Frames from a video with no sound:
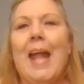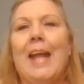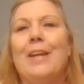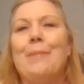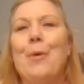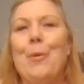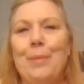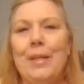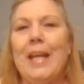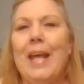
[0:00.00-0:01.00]
and I'm
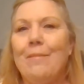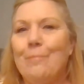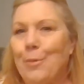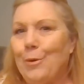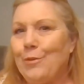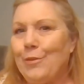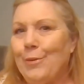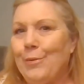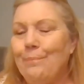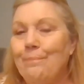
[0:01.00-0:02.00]
hoping to have more
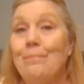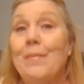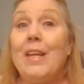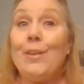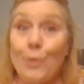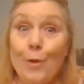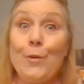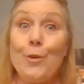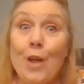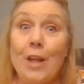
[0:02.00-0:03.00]
soon. So
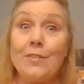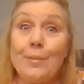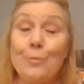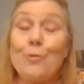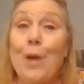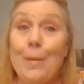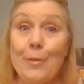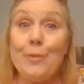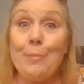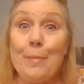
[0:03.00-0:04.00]
if you're not subscribed,
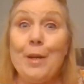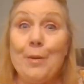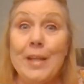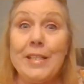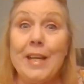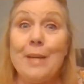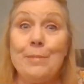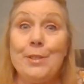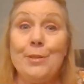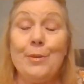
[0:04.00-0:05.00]
this would be a great time
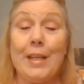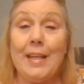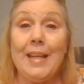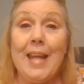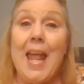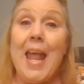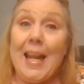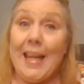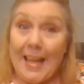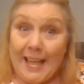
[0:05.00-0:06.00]
to do it
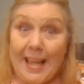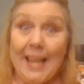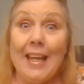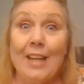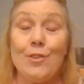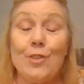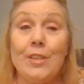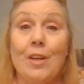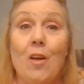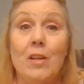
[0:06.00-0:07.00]
and get entered
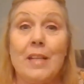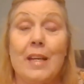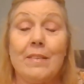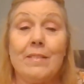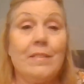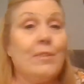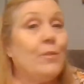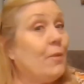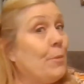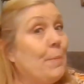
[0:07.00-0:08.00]
in the contest.
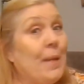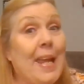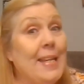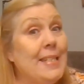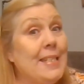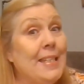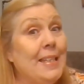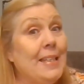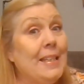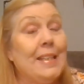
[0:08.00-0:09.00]
You have to be
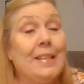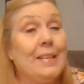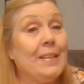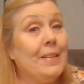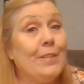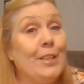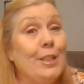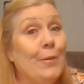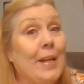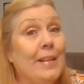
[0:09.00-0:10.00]
18, live in the
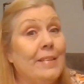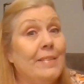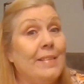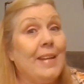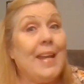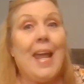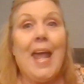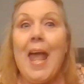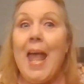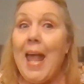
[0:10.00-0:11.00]
U.S.,
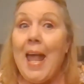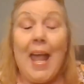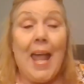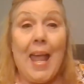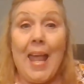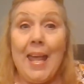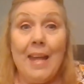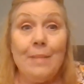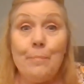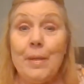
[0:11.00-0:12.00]

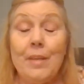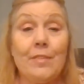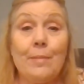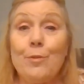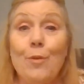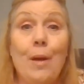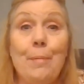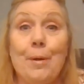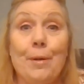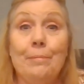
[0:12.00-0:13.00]
and be a
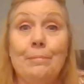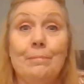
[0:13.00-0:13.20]
subscriber.